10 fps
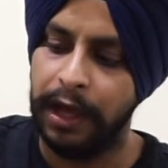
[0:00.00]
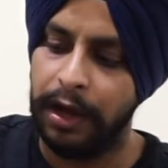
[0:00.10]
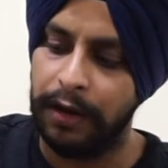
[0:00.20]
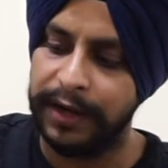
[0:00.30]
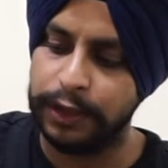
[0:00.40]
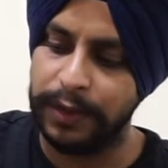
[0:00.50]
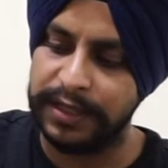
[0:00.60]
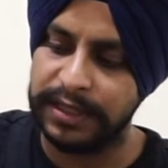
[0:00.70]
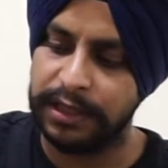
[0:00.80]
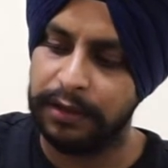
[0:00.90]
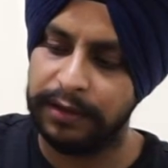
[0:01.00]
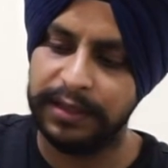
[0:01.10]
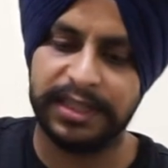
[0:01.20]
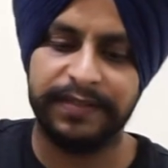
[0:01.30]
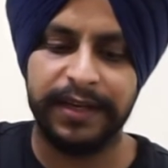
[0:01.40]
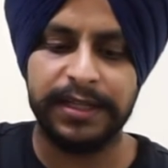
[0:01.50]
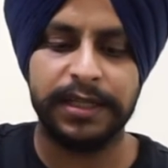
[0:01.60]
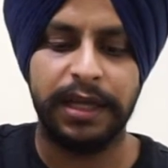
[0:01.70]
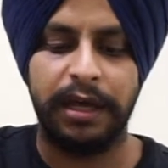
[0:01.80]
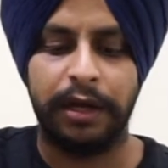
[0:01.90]
Alright, so I'll just turn on this
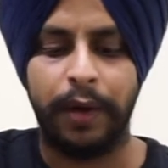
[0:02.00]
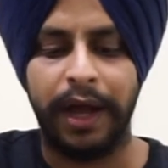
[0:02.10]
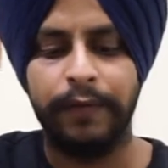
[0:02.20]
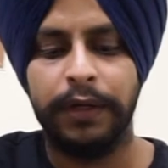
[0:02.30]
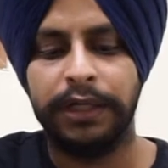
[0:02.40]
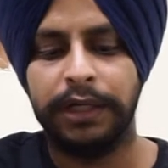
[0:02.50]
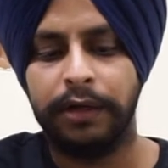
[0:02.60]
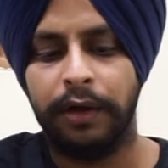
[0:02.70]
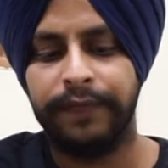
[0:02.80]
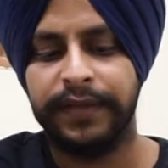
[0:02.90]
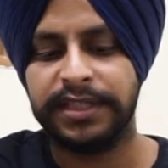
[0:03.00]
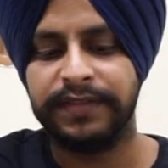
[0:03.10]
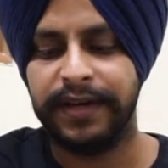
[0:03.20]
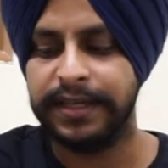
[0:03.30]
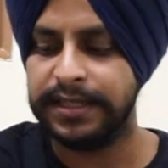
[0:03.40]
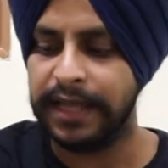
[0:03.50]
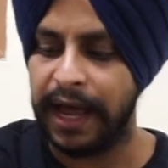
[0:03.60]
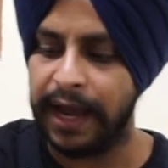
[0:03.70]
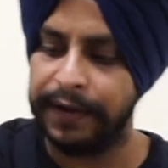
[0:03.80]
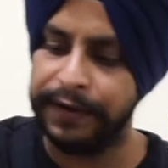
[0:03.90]
device. Now I will turn on this device
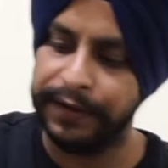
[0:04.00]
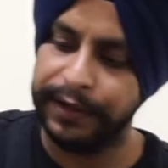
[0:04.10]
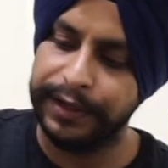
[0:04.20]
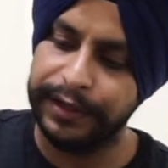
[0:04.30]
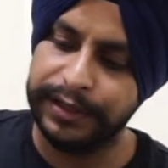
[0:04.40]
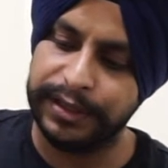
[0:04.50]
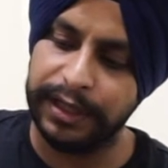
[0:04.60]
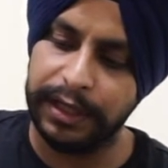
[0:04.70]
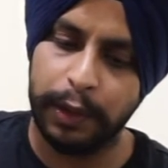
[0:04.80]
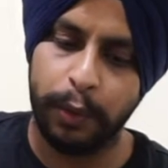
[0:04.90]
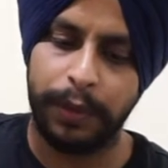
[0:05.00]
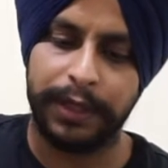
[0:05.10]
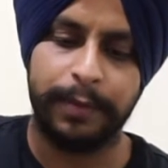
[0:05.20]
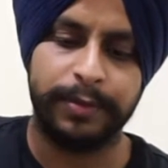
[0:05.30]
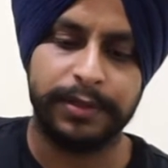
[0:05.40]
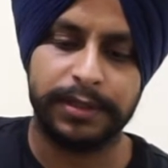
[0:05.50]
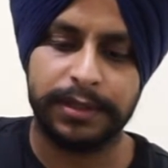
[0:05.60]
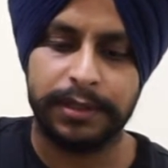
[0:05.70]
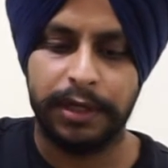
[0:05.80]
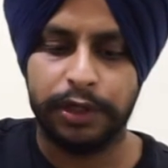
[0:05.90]
and see what
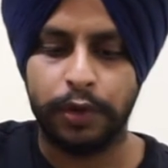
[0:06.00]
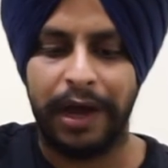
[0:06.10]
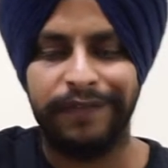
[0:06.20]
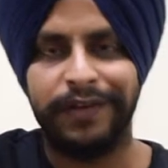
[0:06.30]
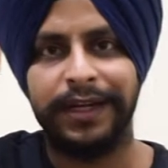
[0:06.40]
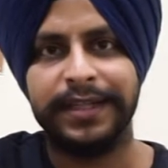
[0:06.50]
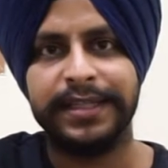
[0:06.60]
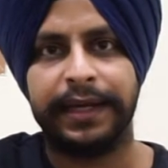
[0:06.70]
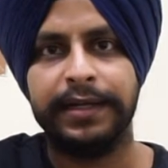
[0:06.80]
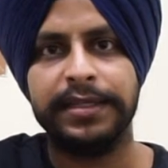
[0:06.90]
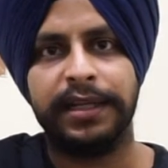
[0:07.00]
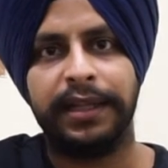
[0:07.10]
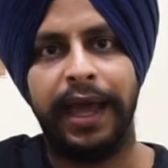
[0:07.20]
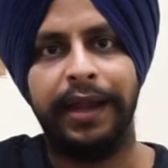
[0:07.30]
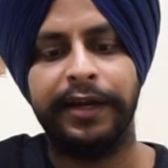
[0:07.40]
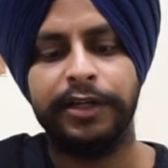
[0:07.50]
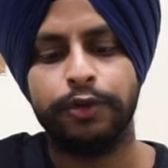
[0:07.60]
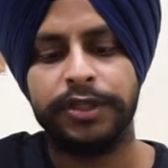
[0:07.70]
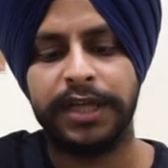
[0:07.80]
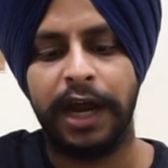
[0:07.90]
happens. So after 10 seconds, the LED
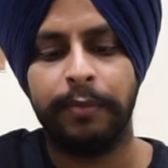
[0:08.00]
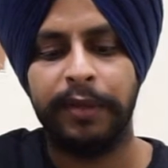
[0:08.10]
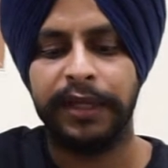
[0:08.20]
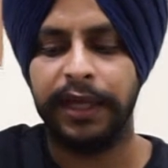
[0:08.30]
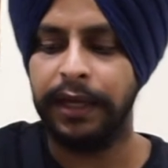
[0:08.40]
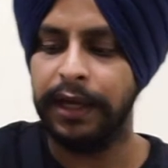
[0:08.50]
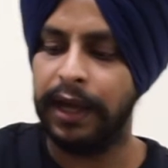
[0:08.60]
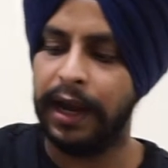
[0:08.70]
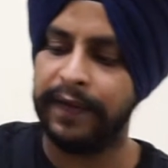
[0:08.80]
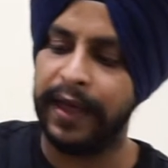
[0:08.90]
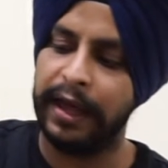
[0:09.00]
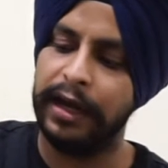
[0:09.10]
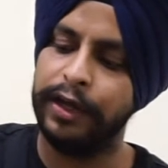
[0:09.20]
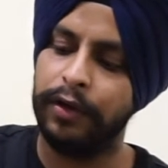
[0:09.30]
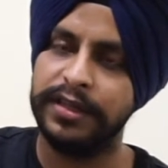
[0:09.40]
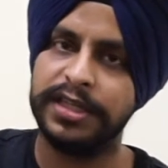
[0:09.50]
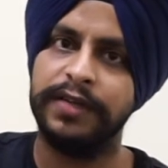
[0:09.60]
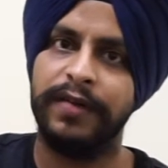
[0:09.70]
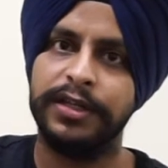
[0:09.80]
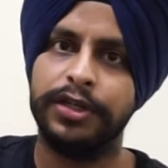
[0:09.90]
should start blinking and the LED on this
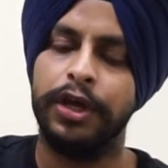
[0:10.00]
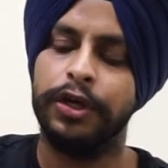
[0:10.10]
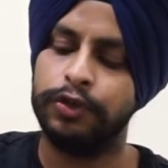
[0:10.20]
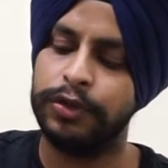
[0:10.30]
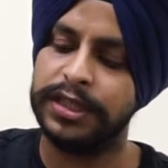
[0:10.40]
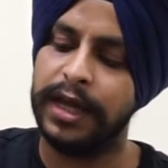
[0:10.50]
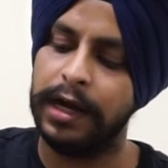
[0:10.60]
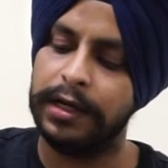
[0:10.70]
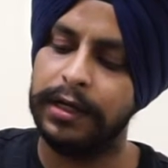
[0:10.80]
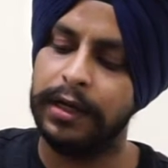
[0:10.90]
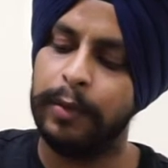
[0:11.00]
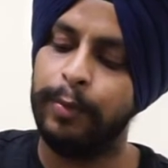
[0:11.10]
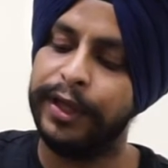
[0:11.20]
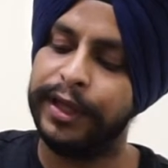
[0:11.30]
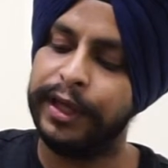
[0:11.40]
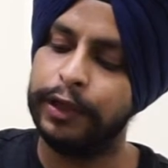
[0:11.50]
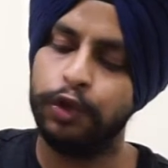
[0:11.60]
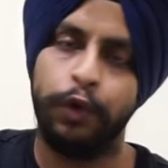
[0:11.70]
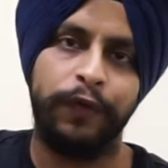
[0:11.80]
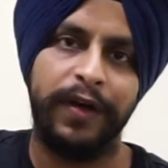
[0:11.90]
device should start blinking
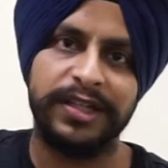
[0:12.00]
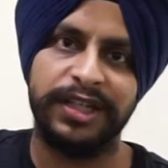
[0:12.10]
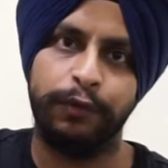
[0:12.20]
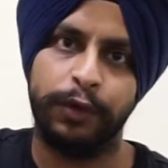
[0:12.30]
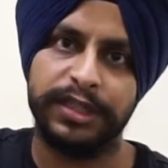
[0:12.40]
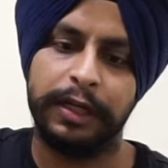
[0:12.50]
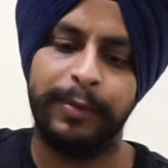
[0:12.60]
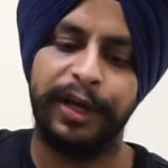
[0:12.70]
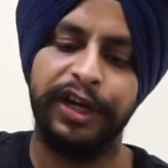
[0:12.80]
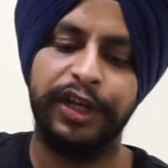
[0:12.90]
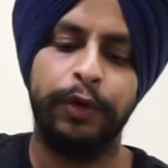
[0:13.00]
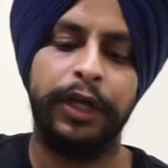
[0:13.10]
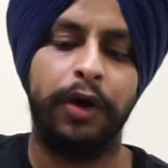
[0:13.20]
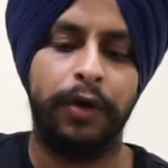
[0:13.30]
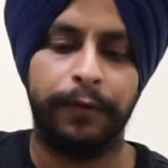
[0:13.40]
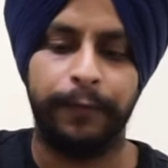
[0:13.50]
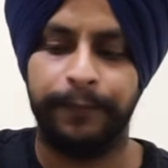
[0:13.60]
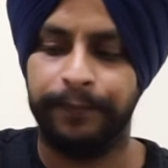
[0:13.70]
so fast that for us it will be continually on.